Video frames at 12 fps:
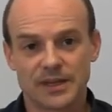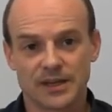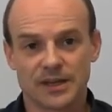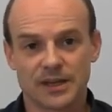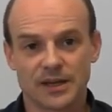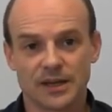
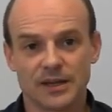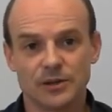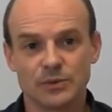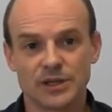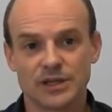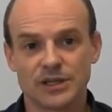and
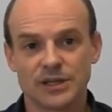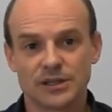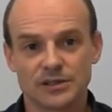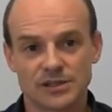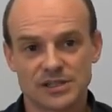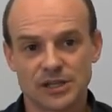we adding
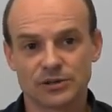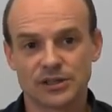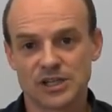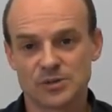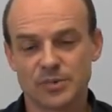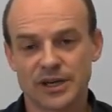the security
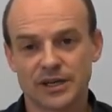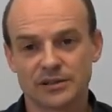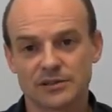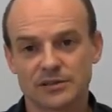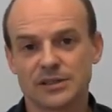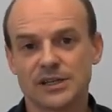
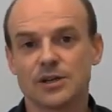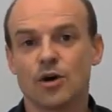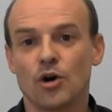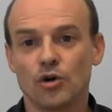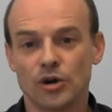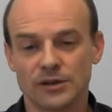aspect in
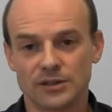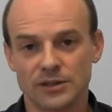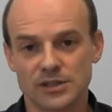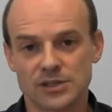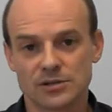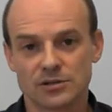all
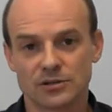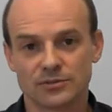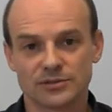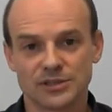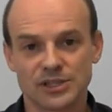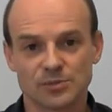levels of
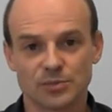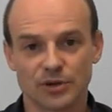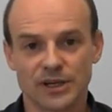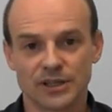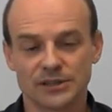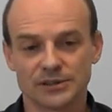this
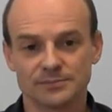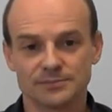product.